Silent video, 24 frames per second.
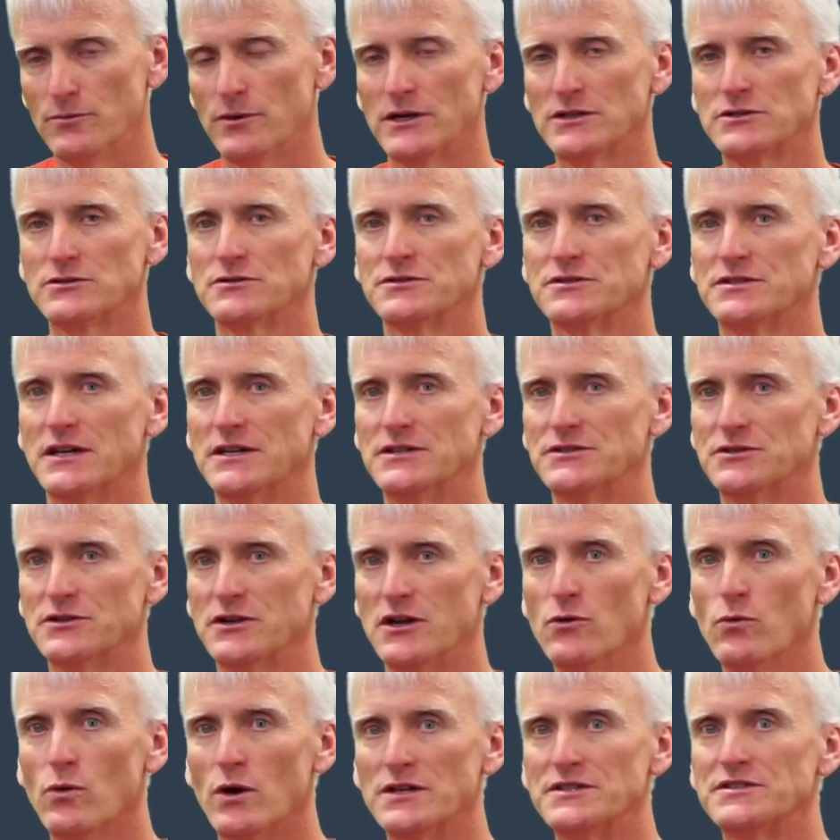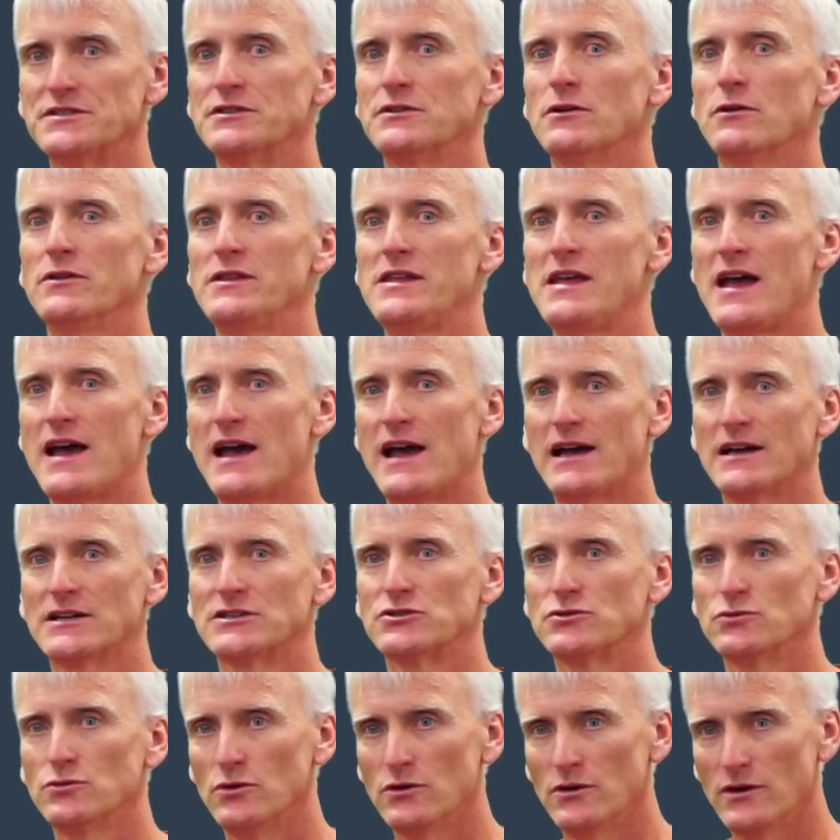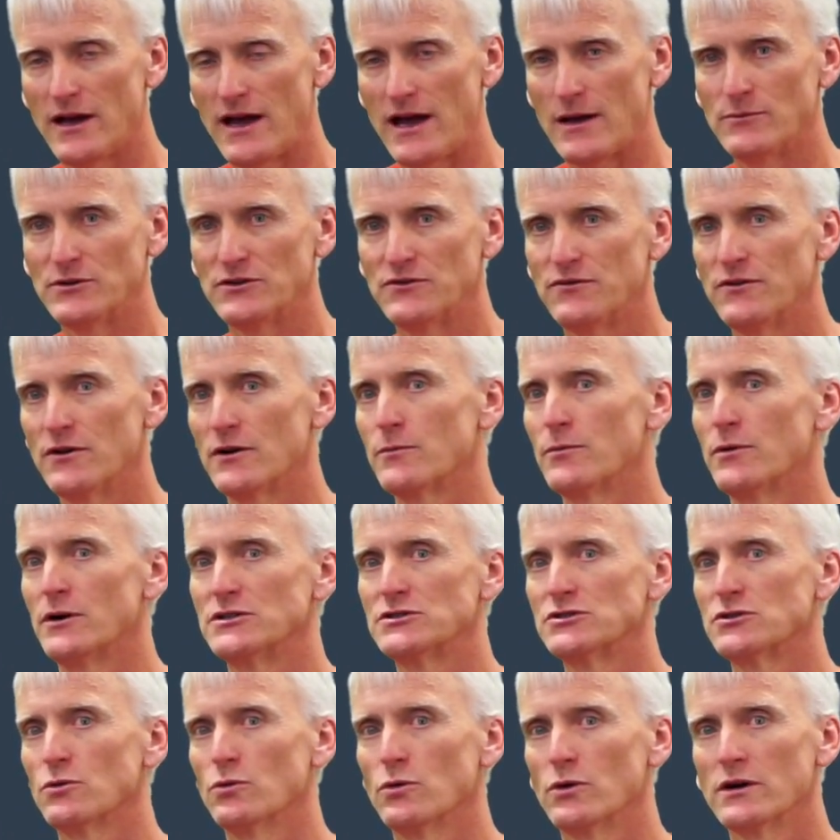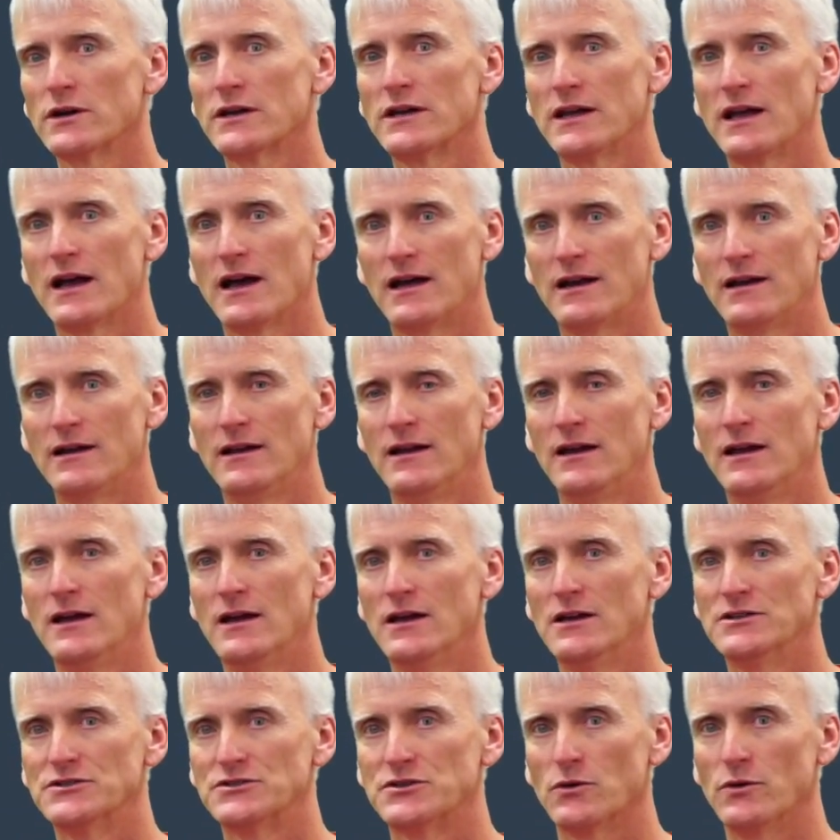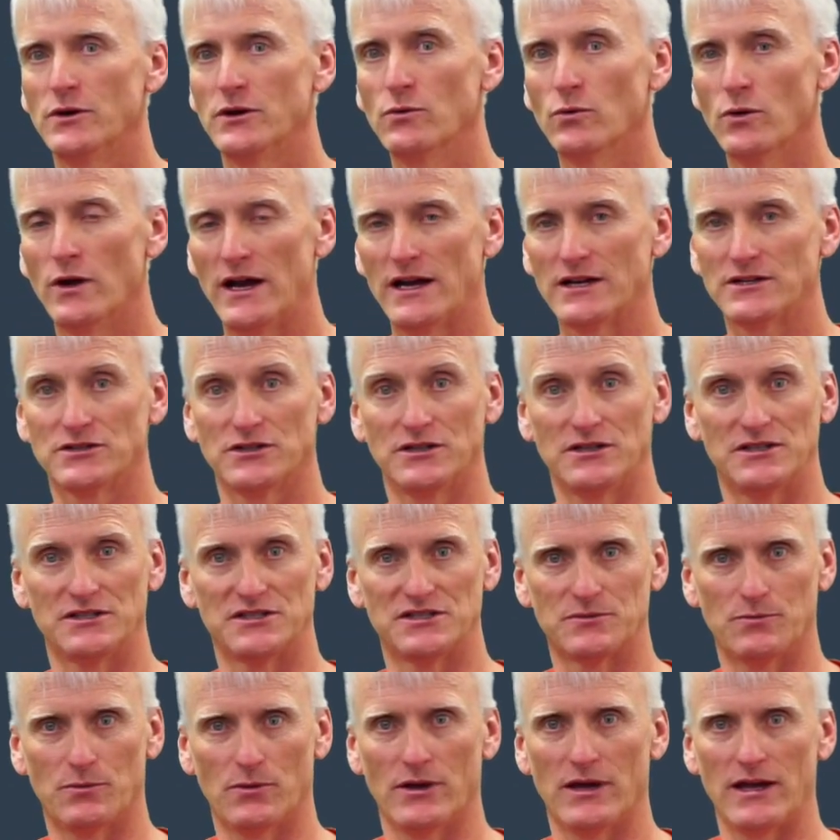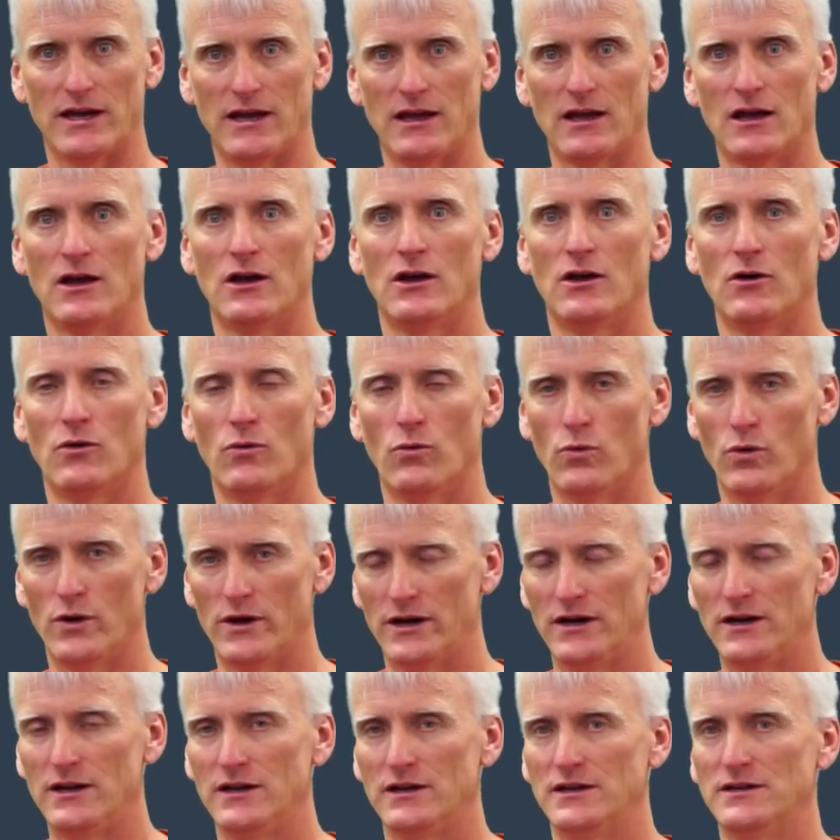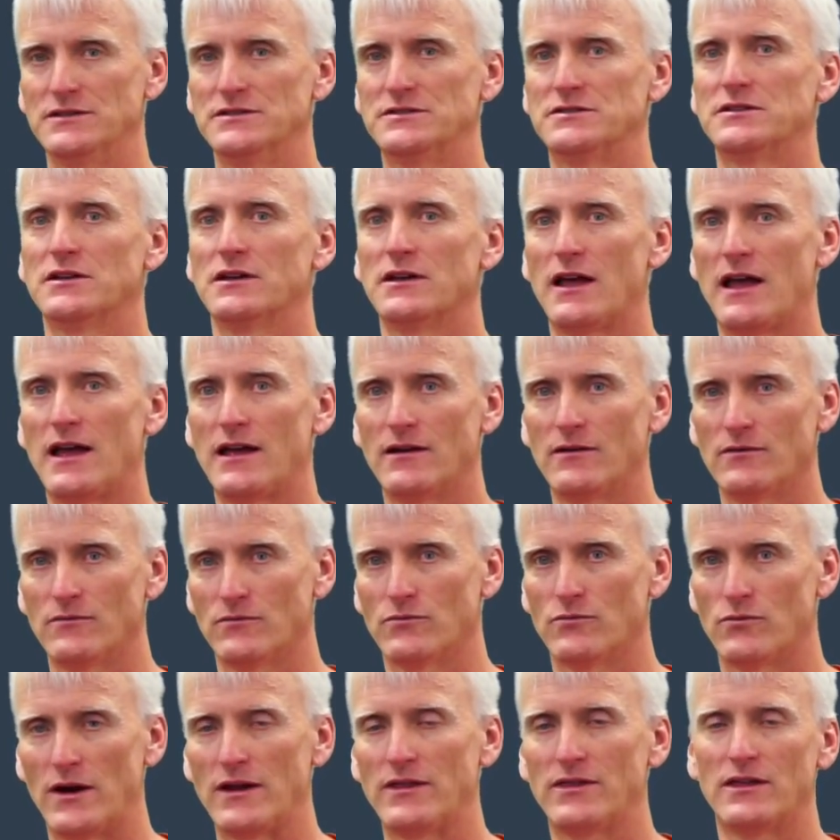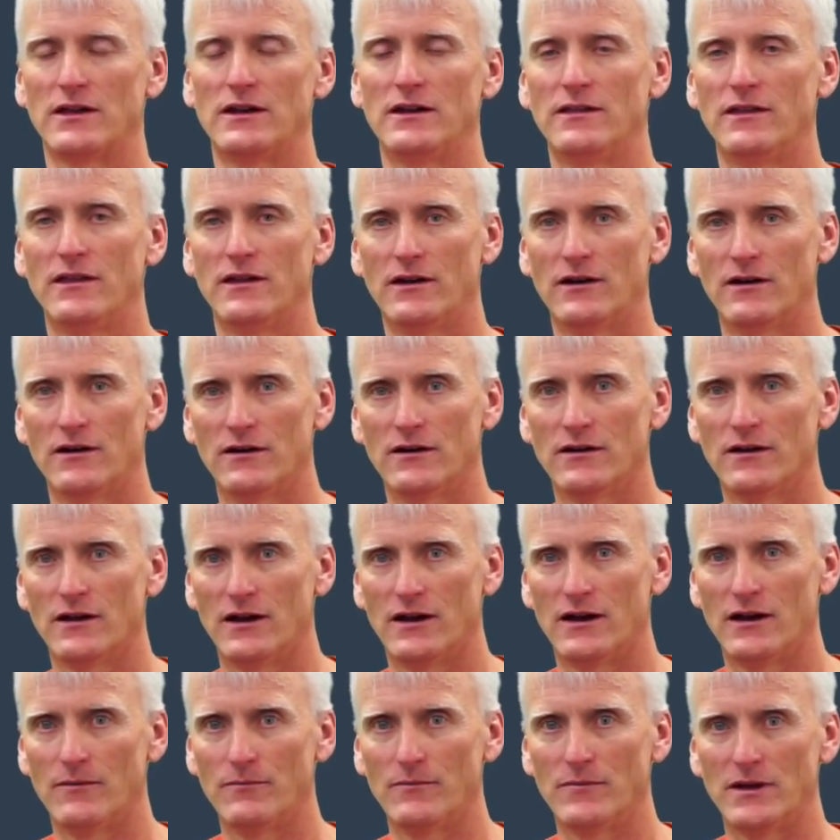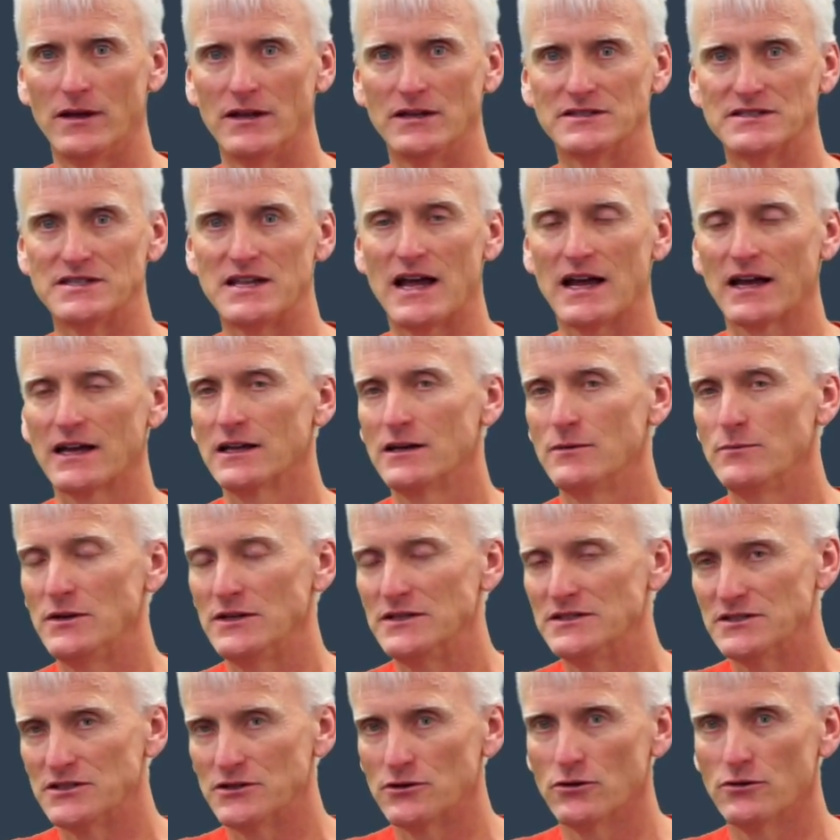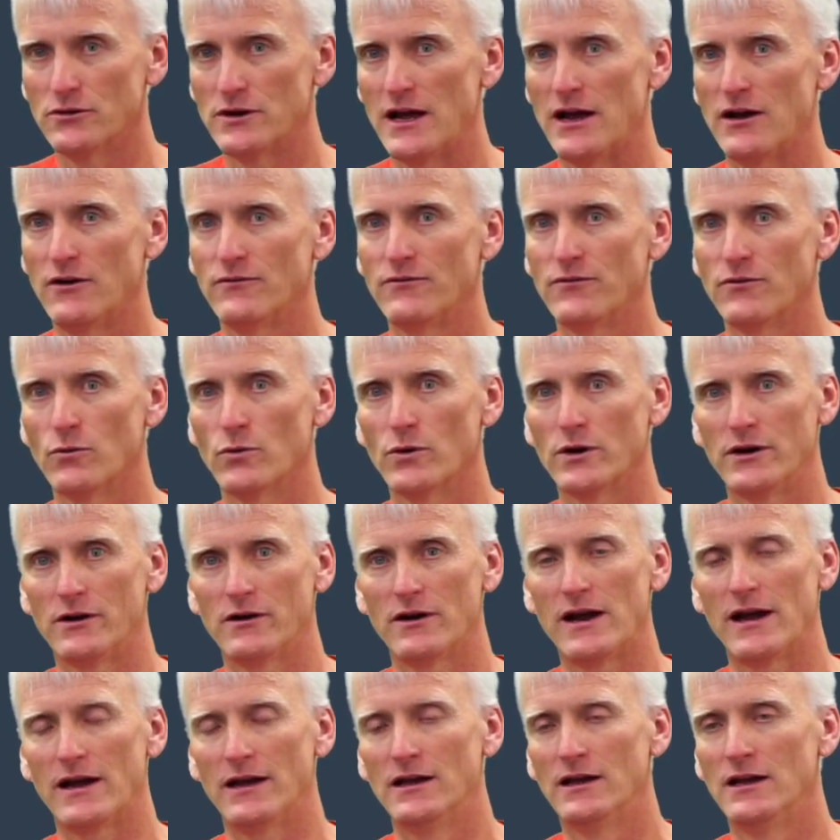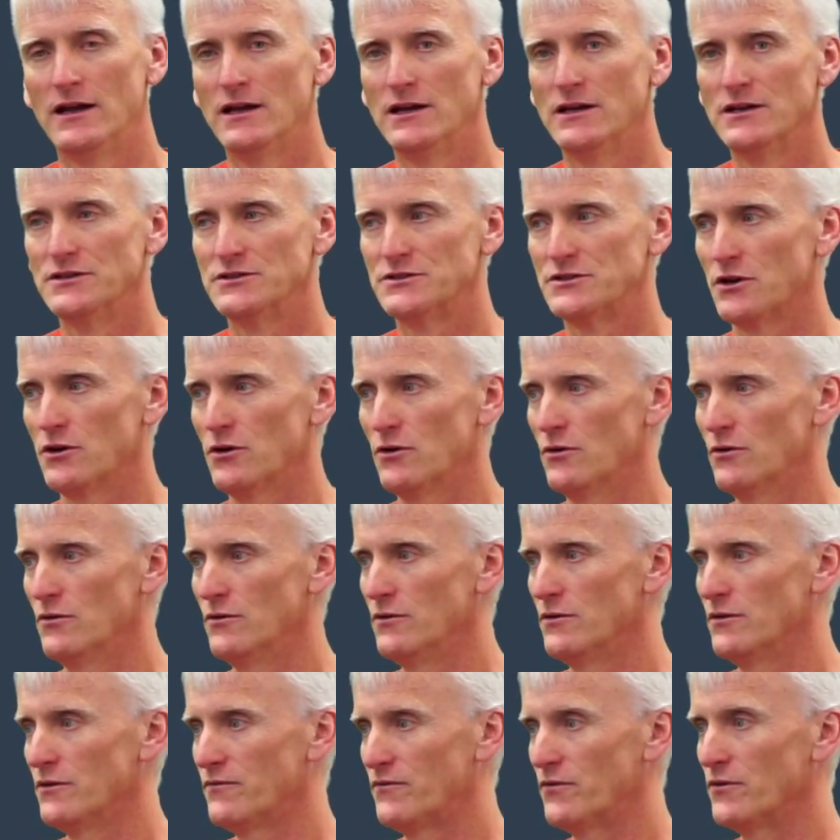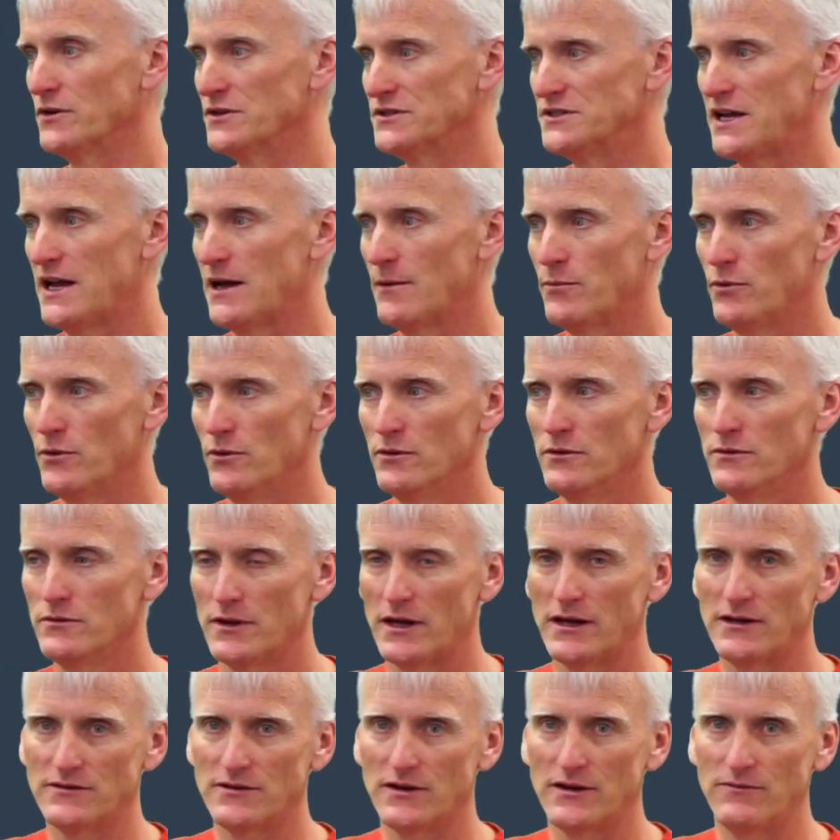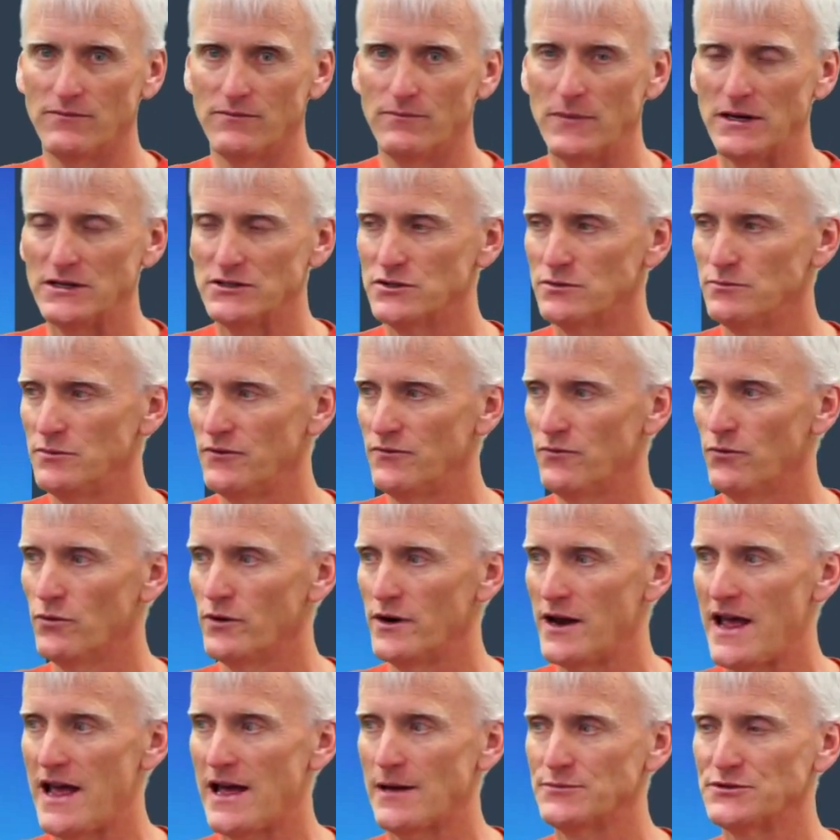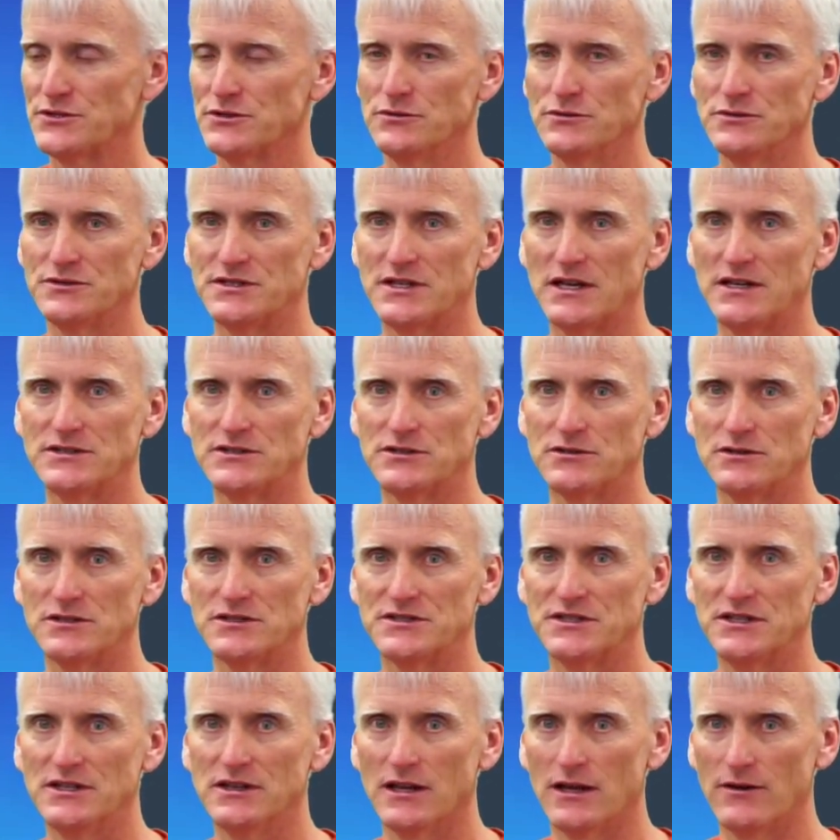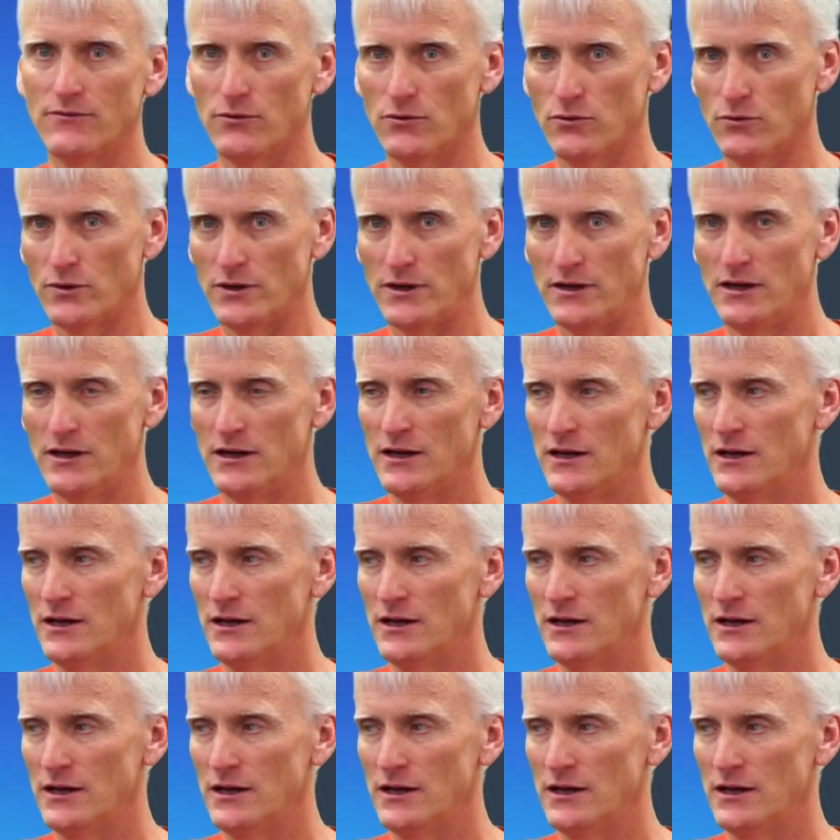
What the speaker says: pressure sensor, it wants to know the actual atmospheric pressure working on it, so it will actually display what it is right then and there, and it's not going to be zeroed out for where you're at. So, for example, as I've mentioned before, an absolute sensor at sea level would